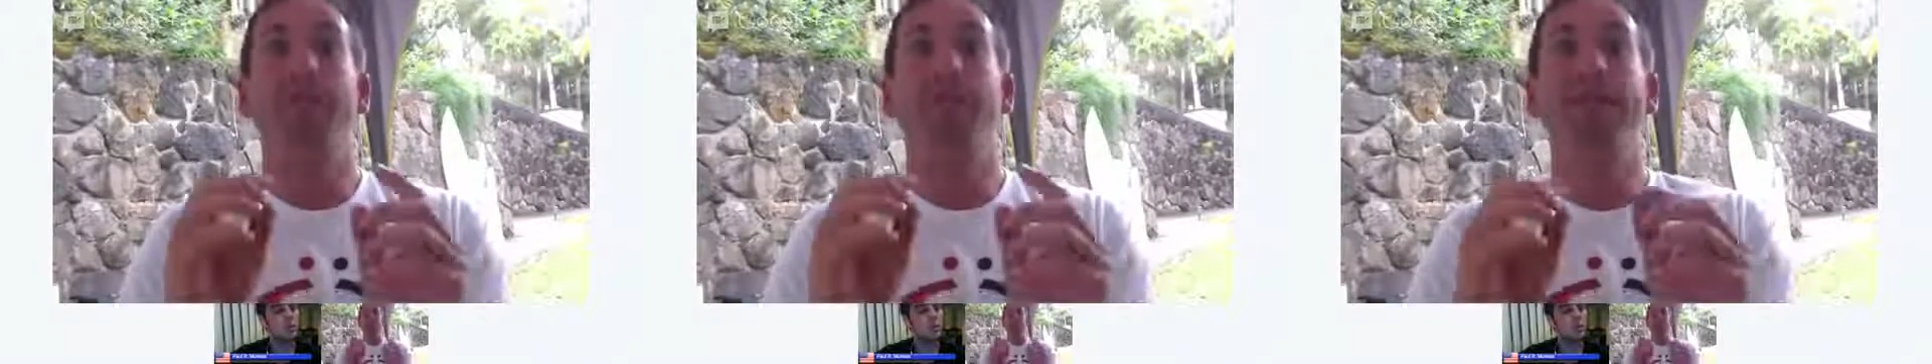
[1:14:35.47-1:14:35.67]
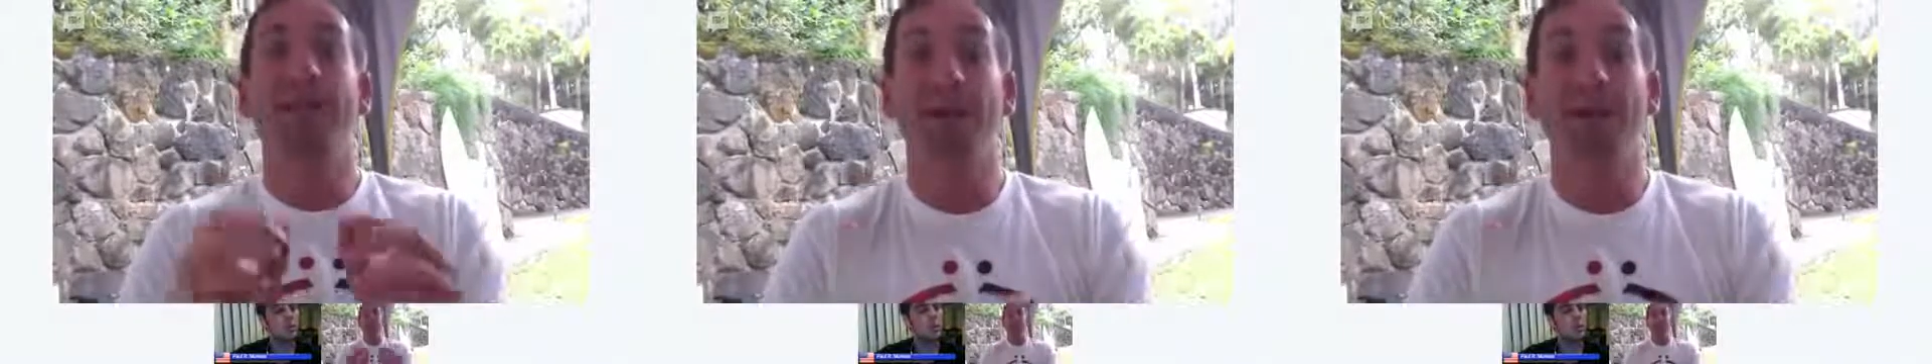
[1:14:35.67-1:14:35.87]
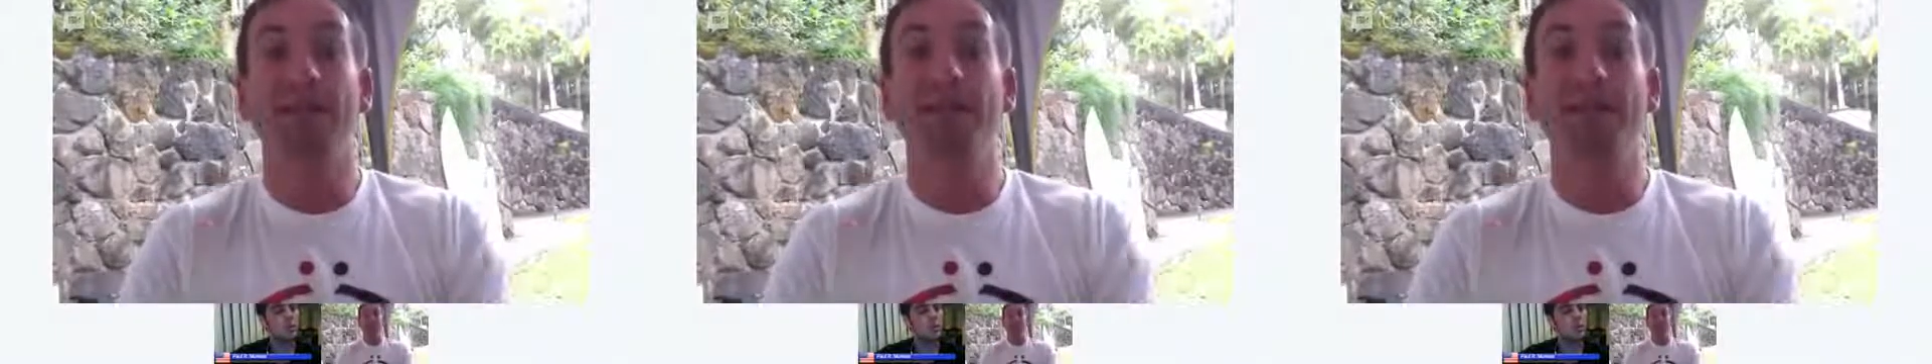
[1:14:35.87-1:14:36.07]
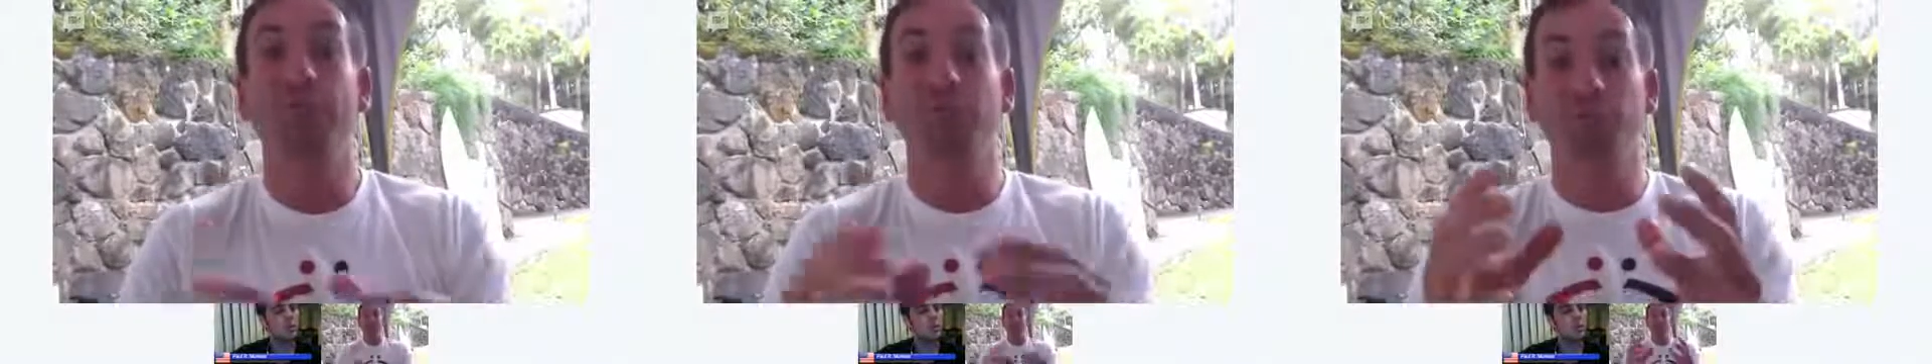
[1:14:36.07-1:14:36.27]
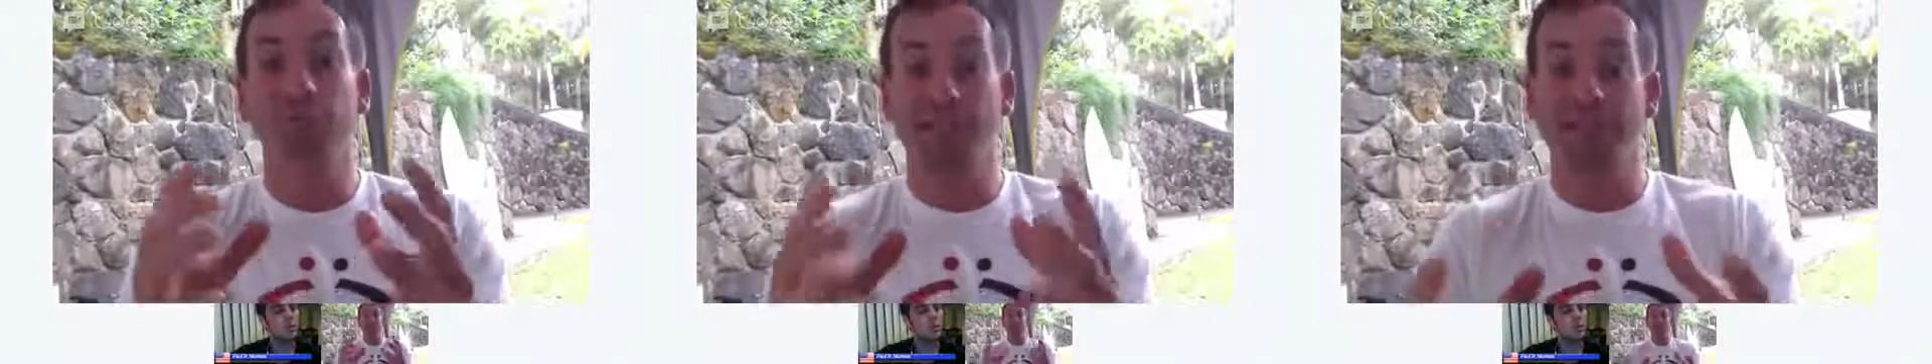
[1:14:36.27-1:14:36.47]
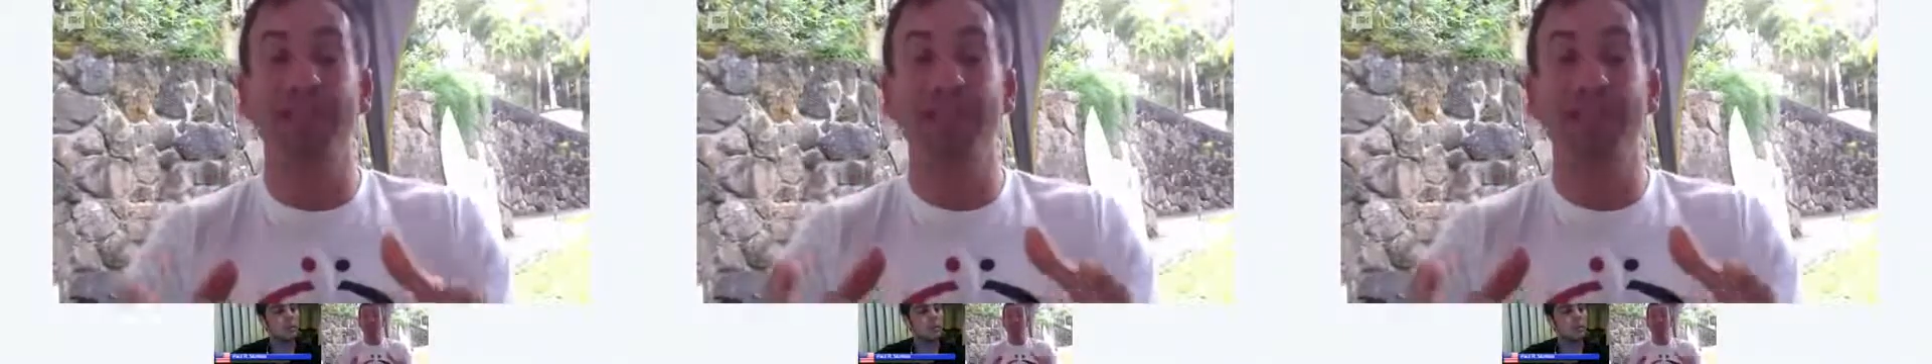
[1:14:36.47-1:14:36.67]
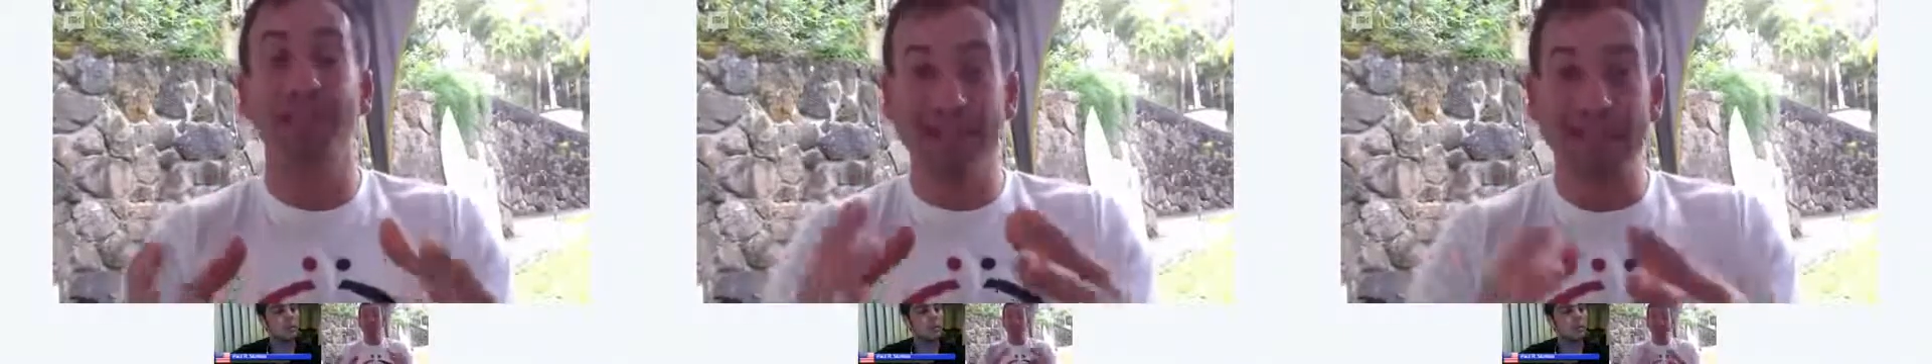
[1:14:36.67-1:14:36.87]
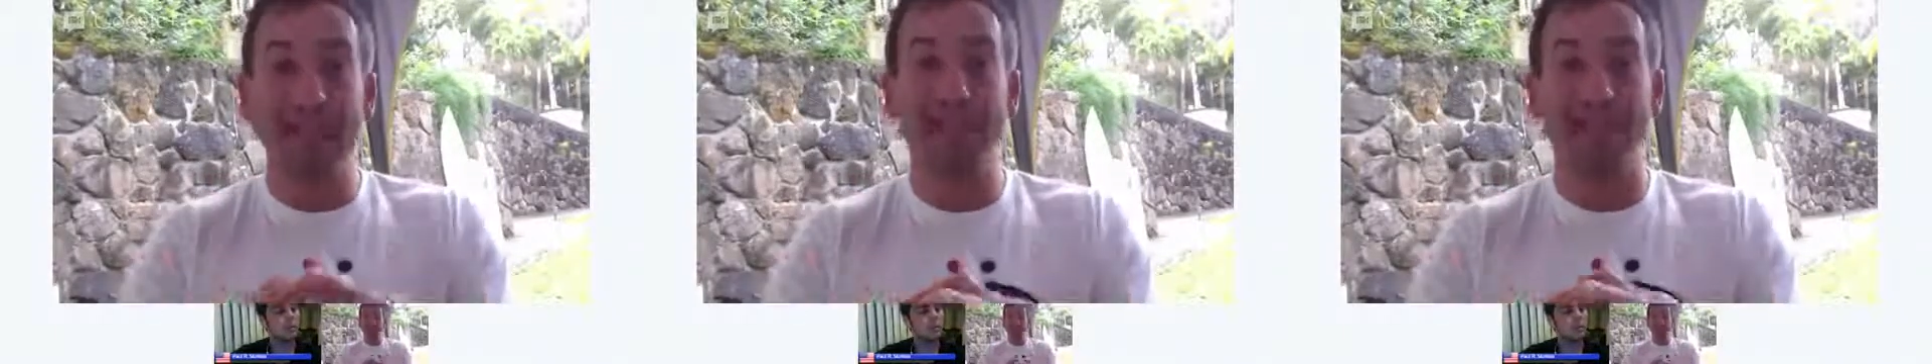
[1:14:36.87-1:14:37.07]
because you really
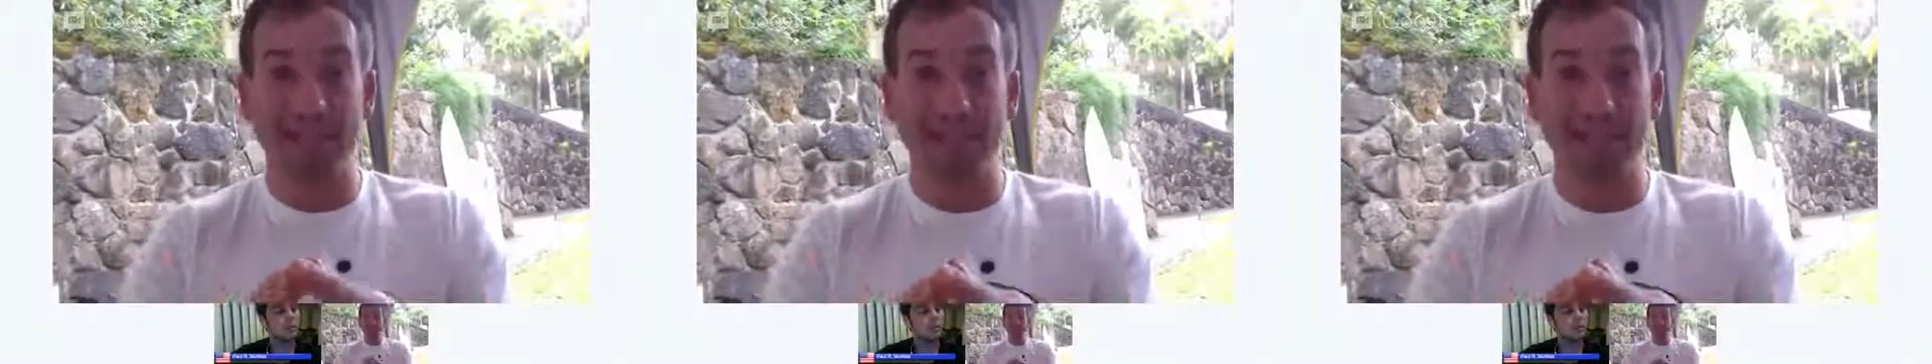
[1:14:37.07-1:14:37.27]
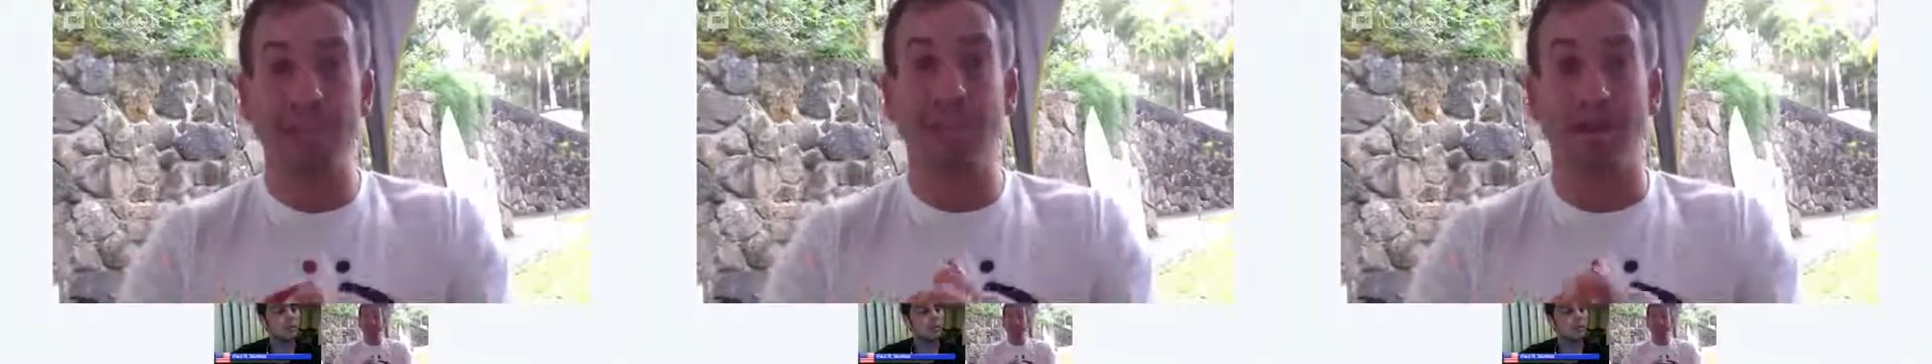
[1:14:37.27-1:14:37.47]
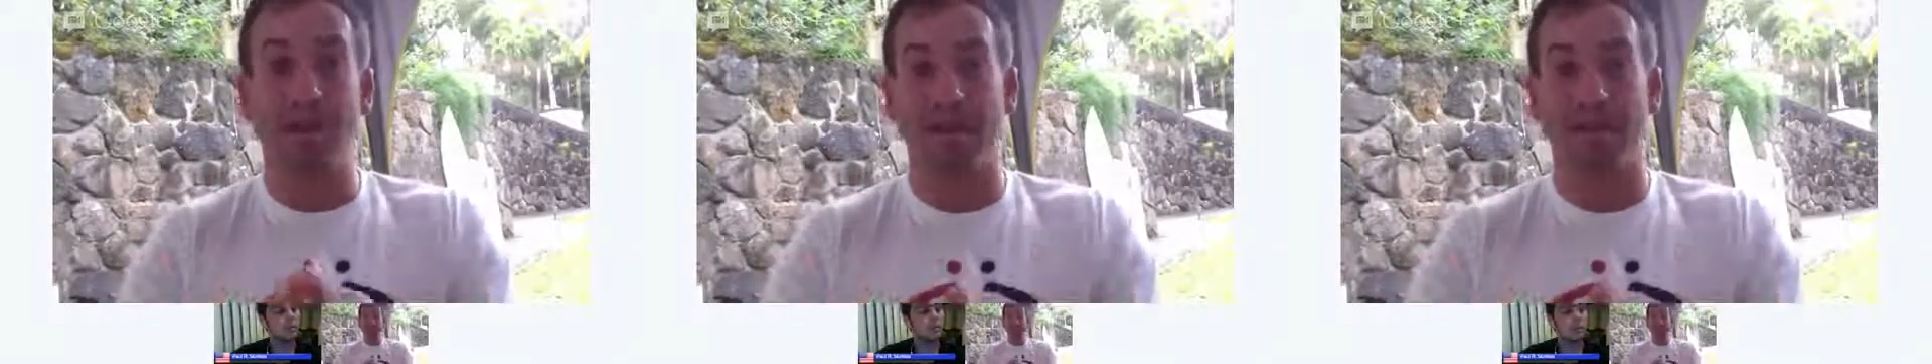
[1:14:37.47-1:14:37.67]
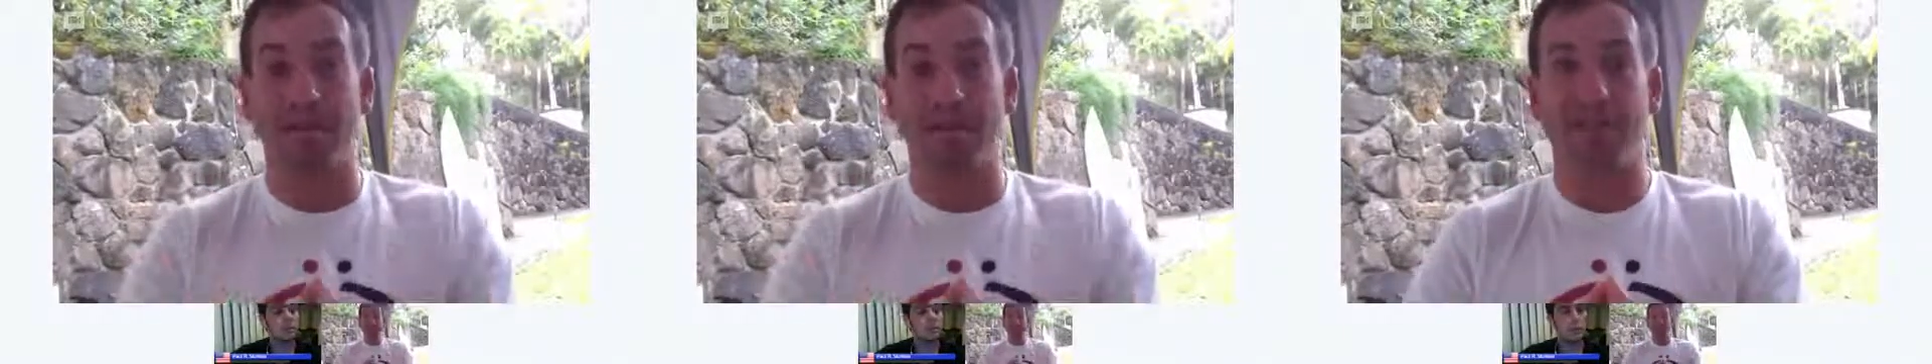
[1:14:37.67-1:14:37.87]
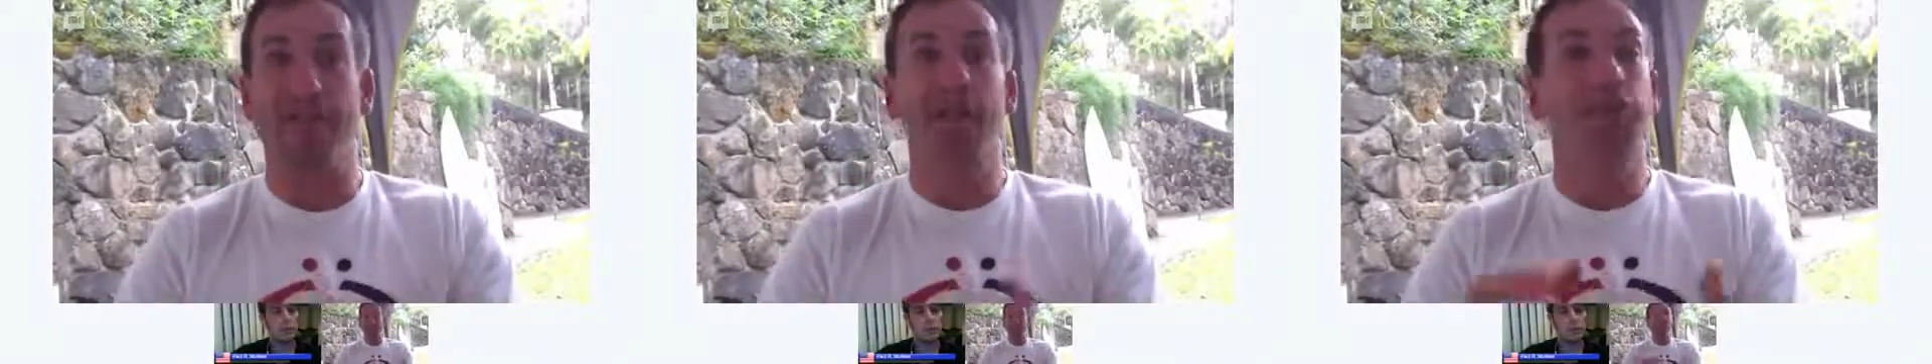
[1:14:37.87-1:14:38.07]
need these products.